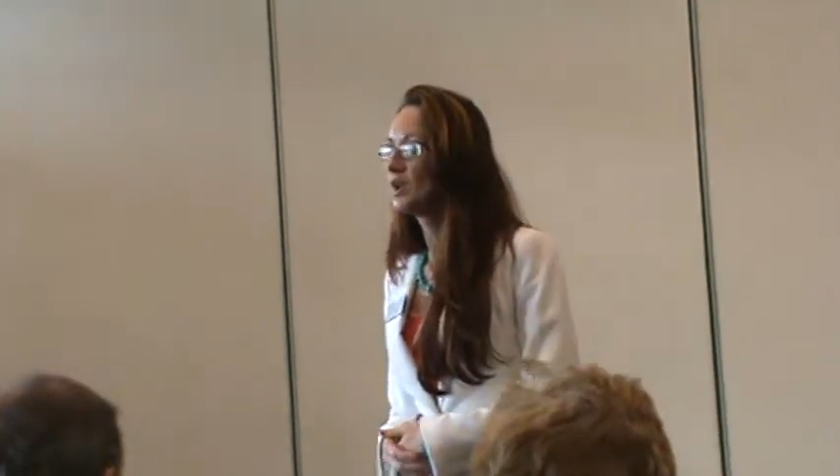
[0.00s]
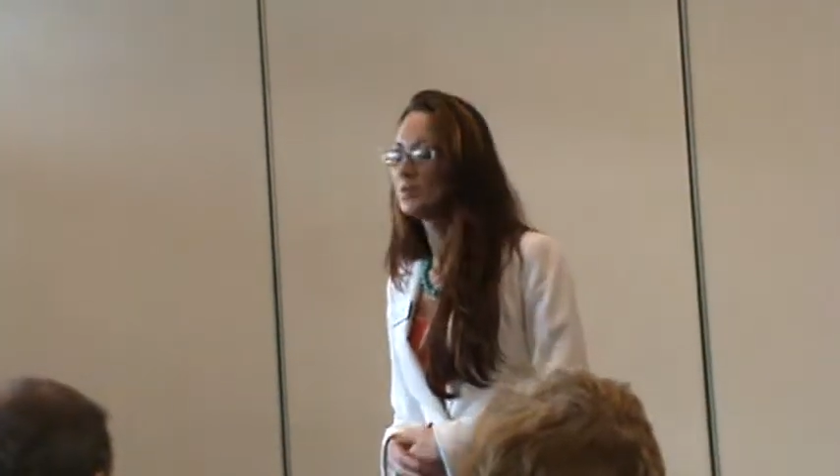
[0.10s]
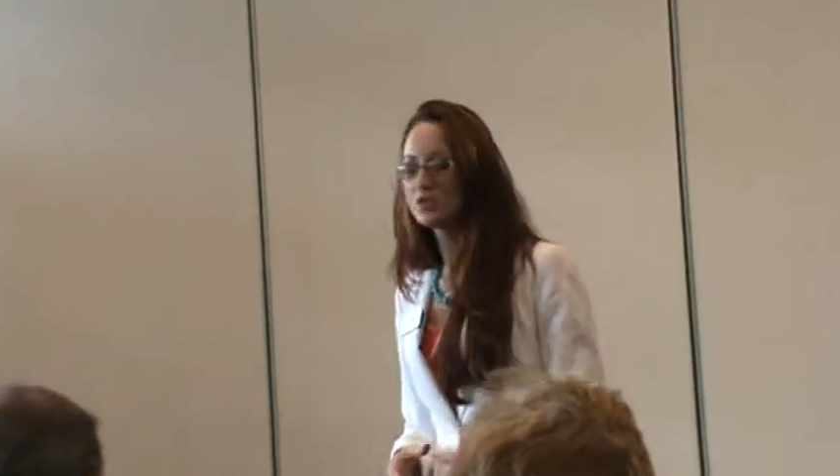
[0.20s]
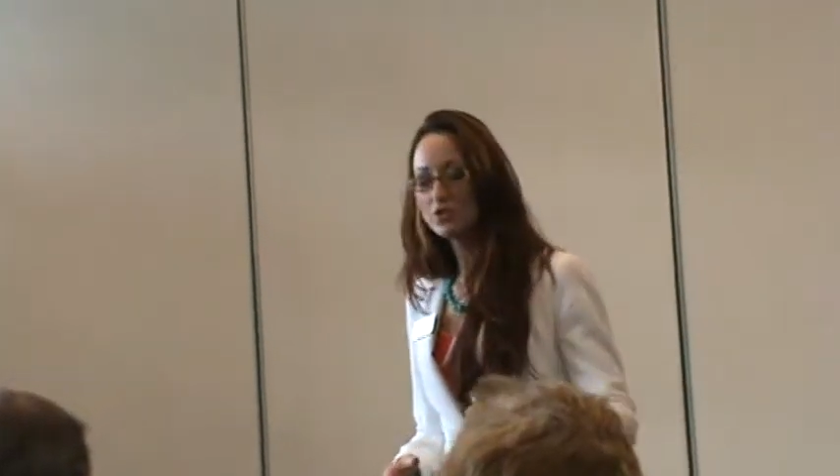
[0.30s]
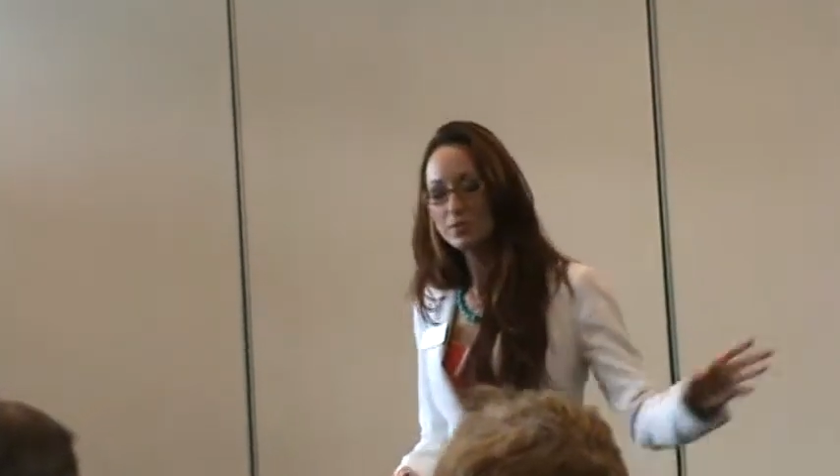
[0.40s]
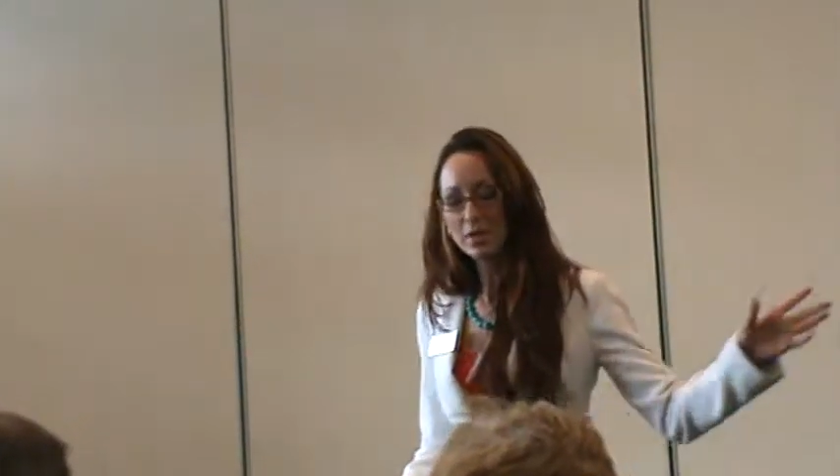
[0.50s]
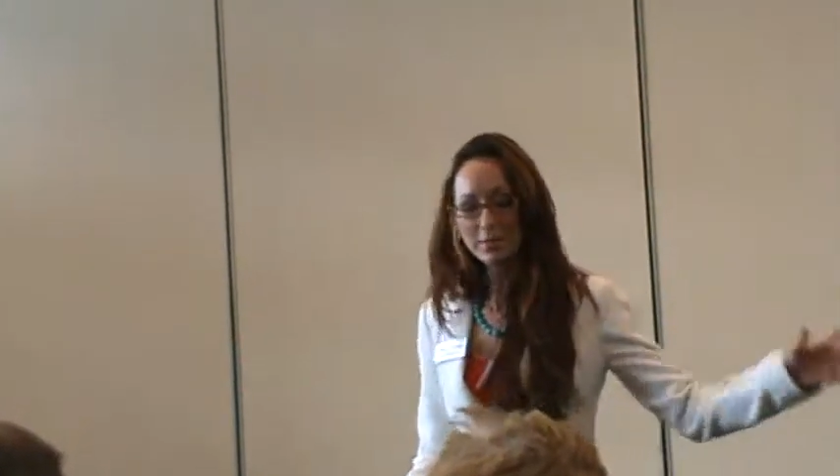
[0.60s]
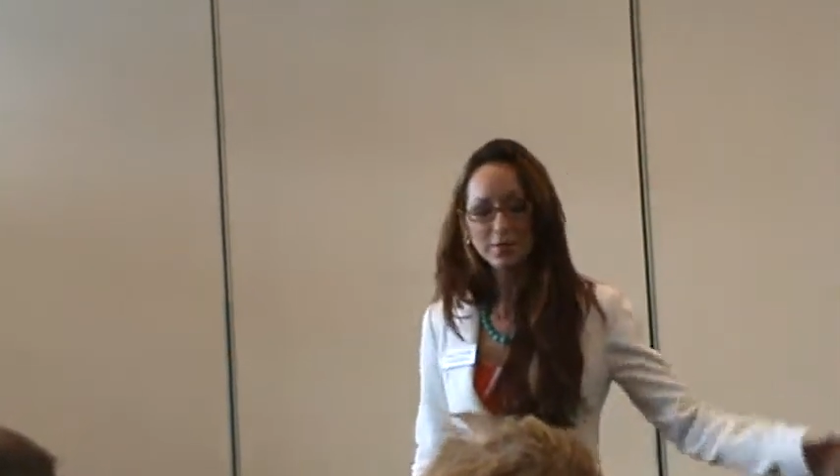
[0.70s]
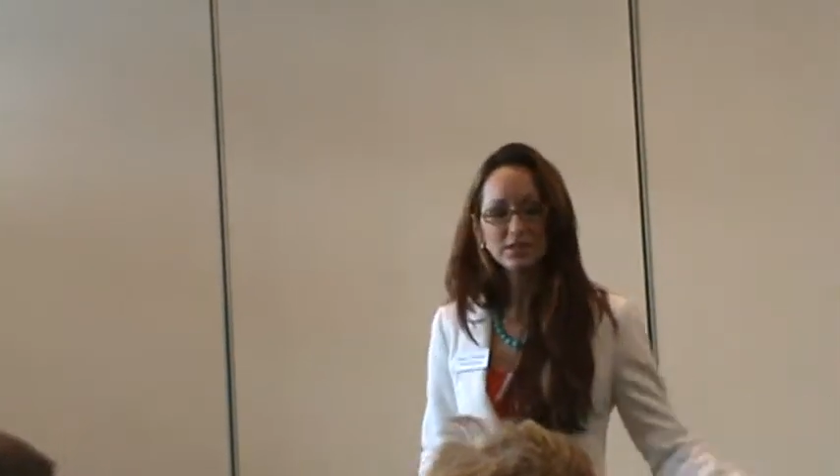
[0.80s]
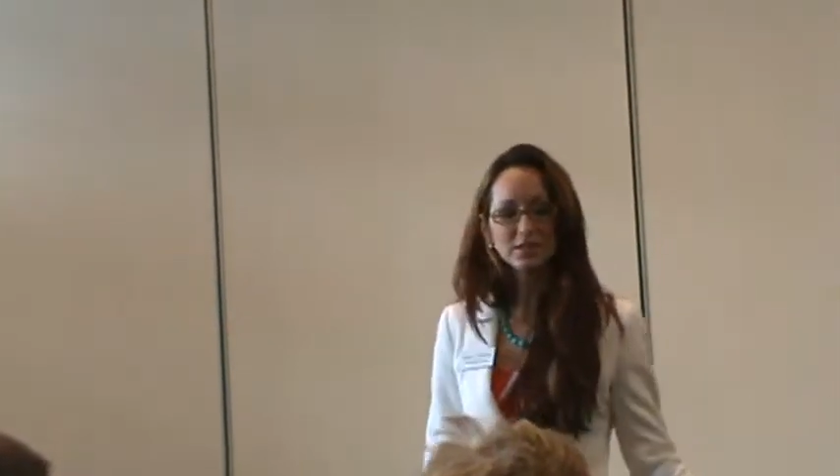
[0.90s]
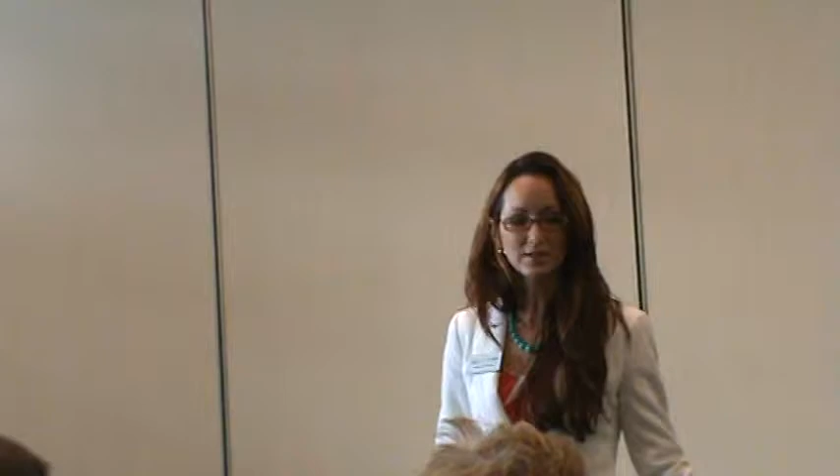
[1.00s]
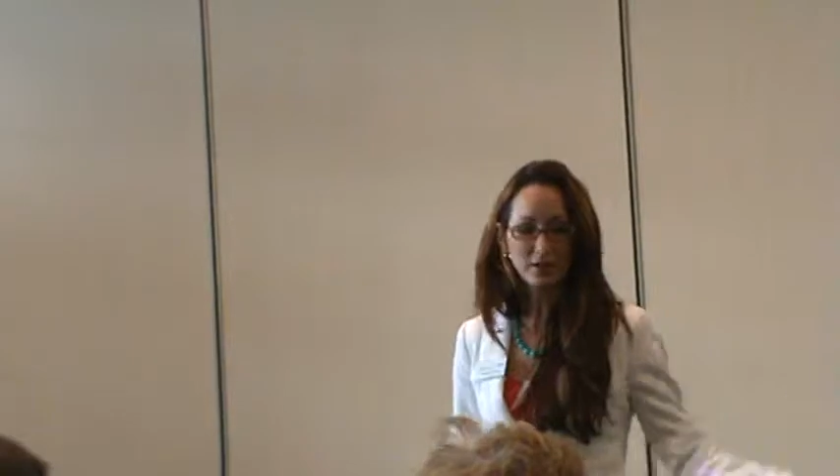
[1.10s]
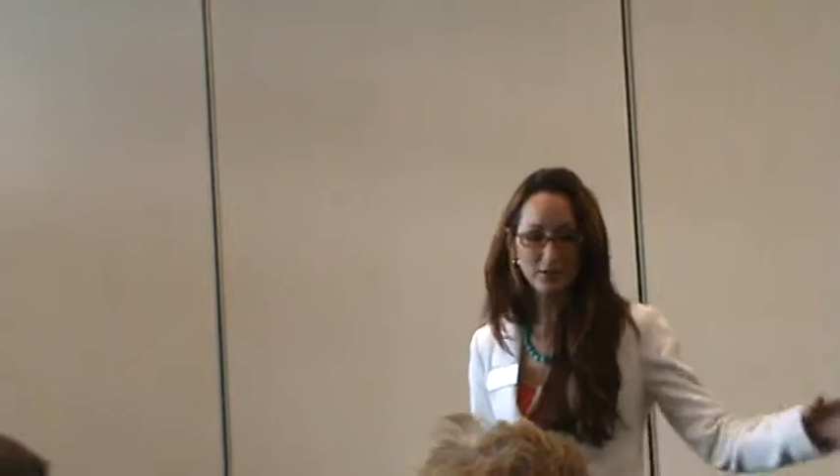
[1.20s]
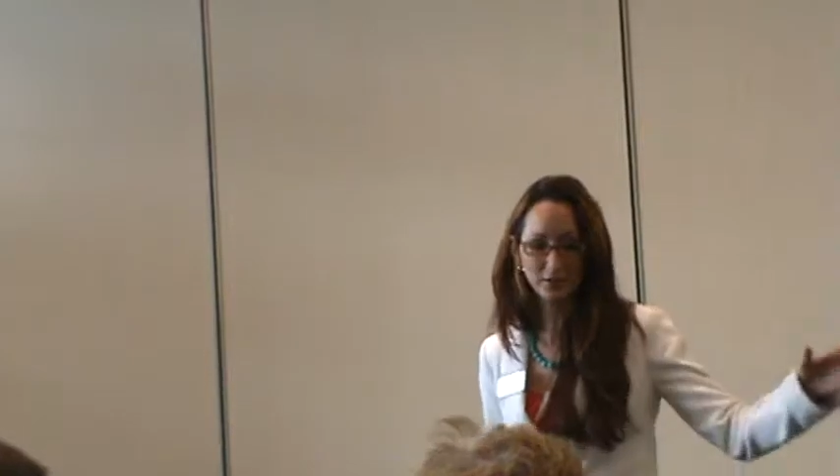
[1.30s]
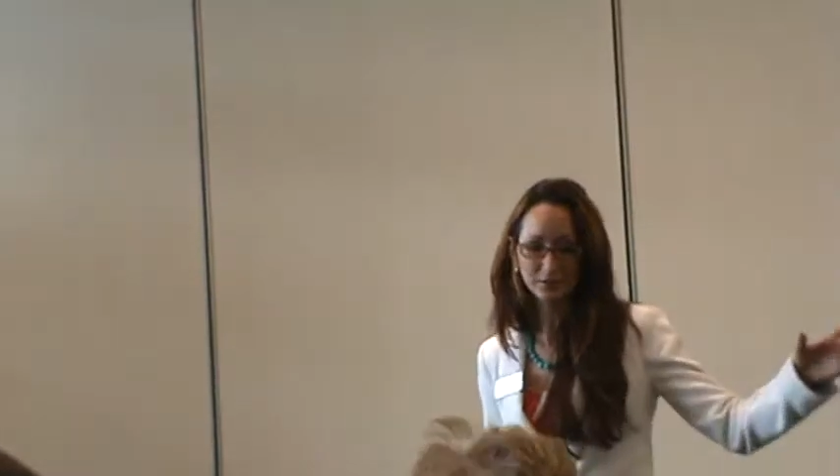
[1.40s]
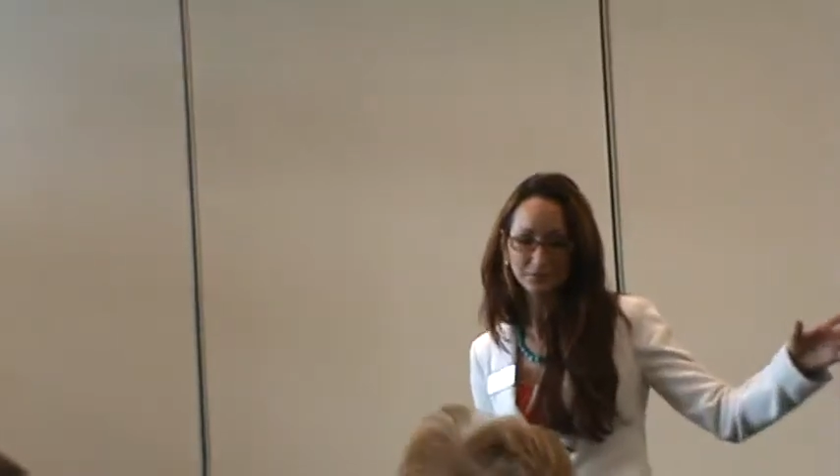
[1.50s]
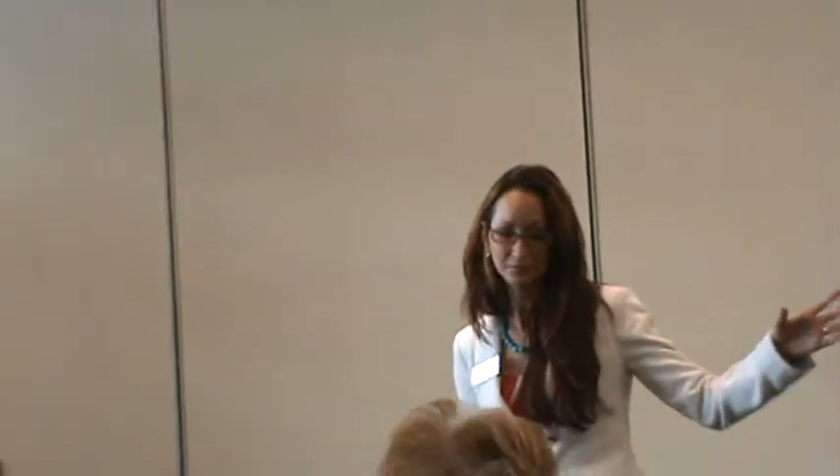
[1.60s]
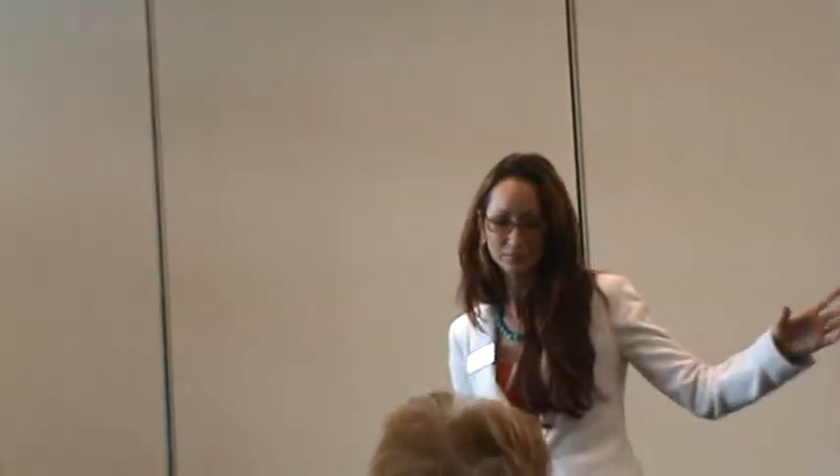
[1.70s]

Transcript: But Joe the plumber writes this article,